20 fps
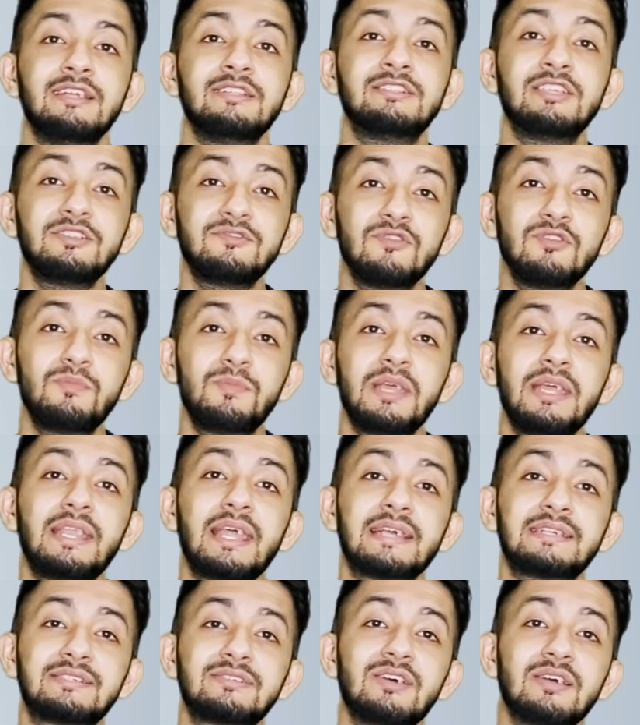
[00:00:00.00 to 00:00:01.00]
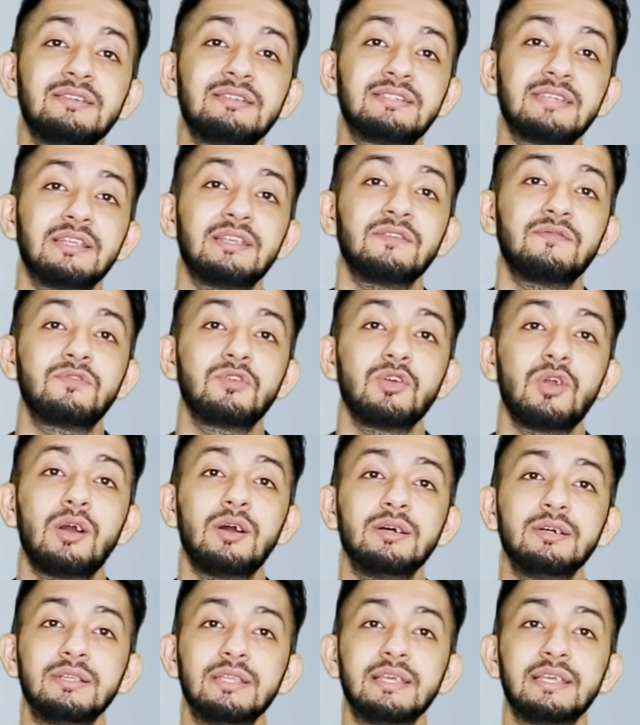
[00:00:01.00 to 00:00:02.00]
This would be an extra incentive to your
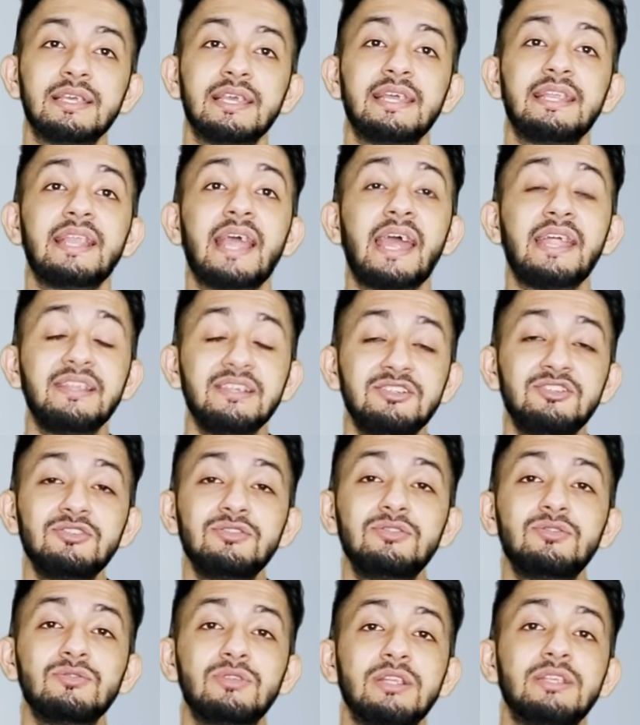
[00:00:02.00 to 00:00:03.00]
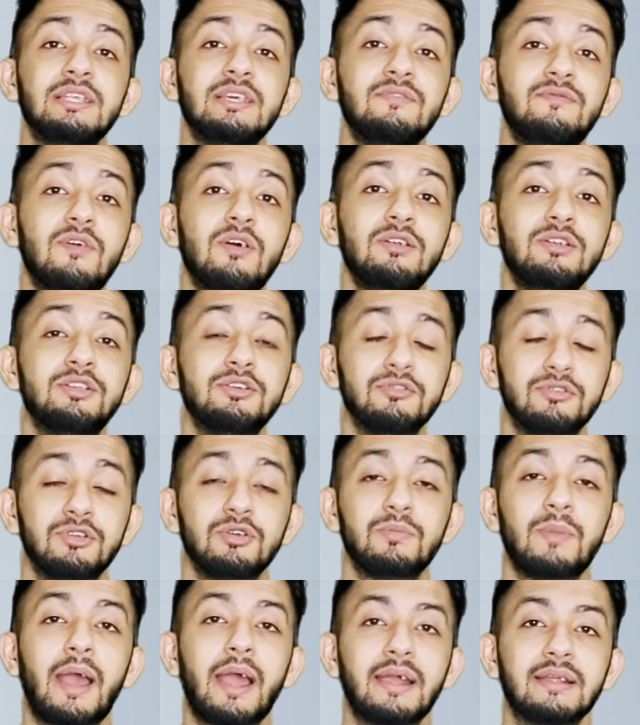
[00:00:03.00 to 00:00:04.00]
earning in addition to the default
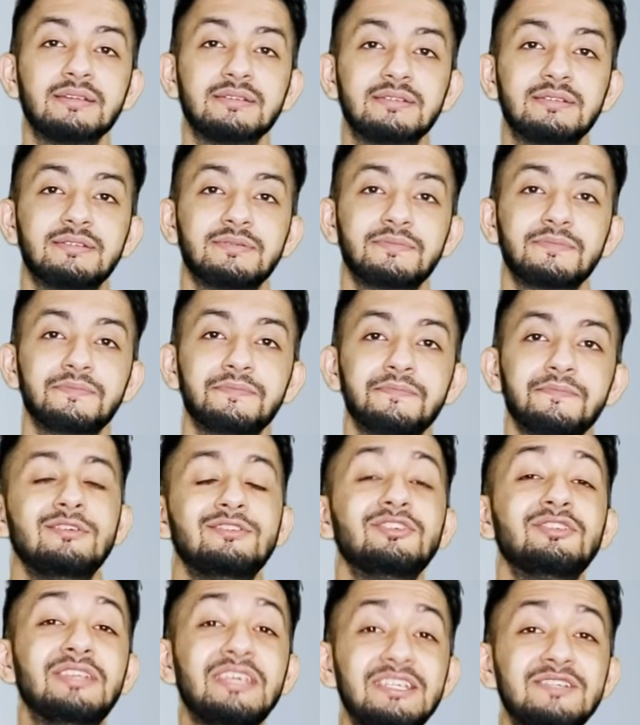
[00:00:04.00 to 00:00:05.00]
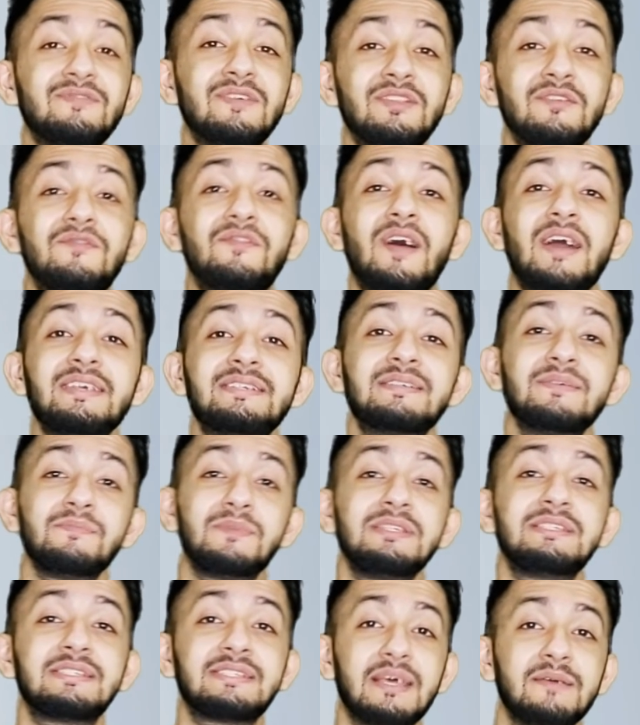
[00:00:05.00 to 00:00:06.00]
YouTube ads. So these were the 5
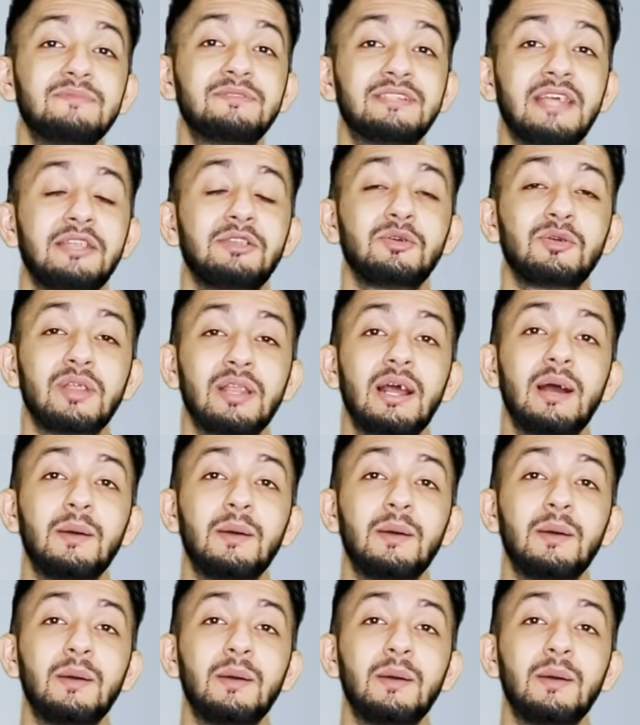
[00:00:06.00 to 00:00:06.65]
simple steps that you can